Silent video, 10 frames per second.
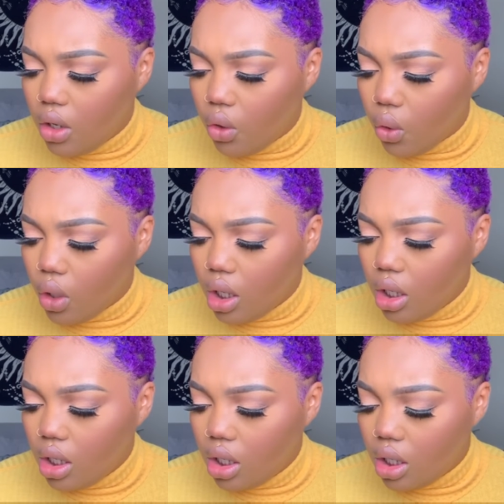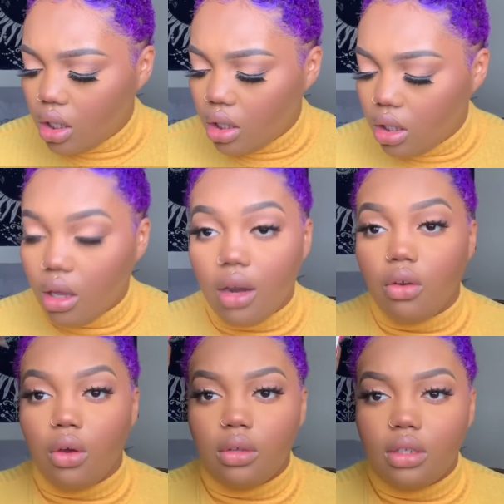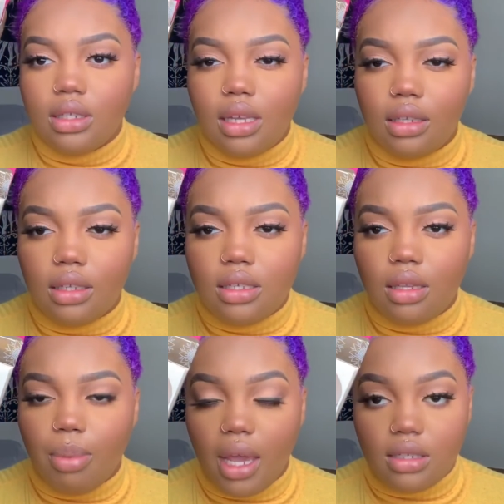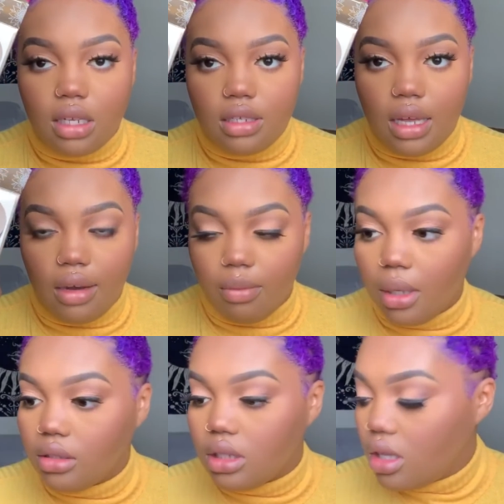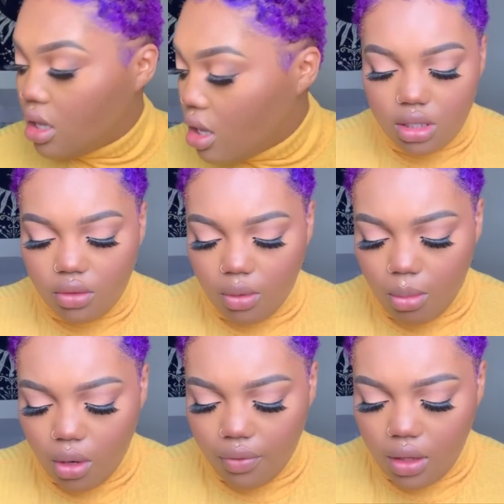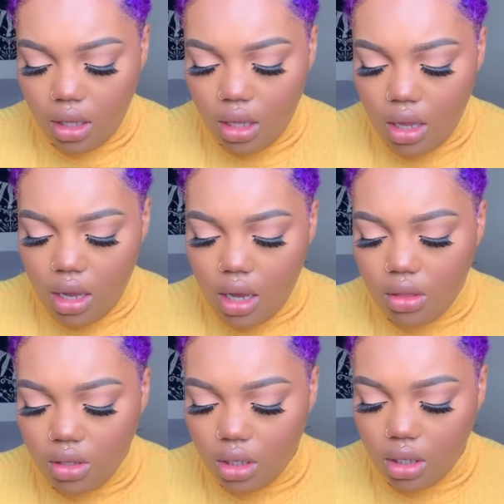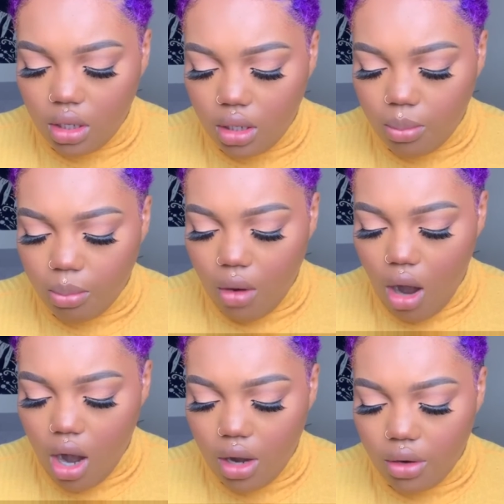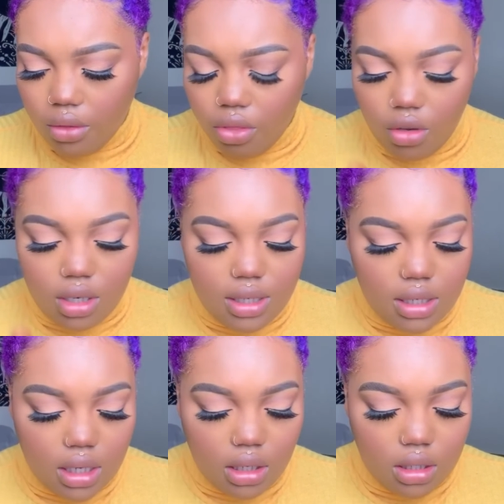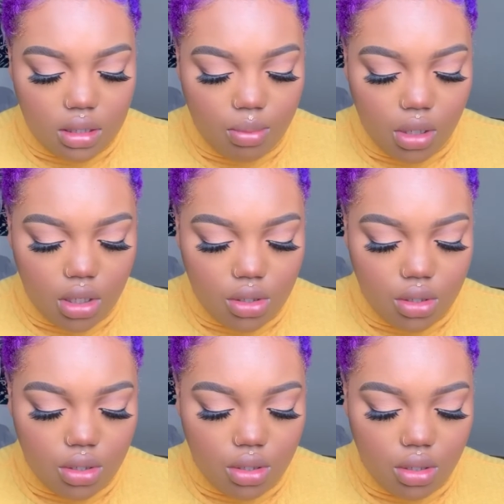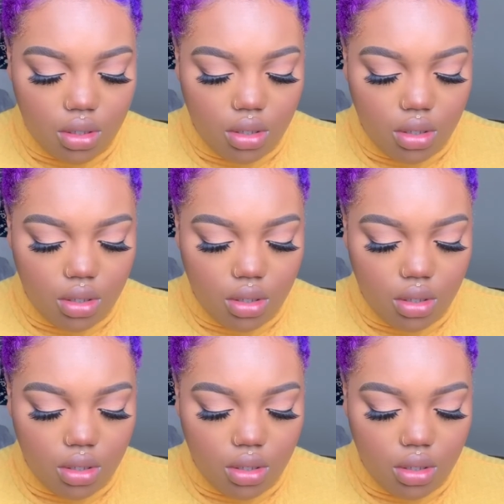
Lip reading: Noor. I don't know, it looks like this in the package. I just got it from Ulta. This is from Morphe in the R36 brush.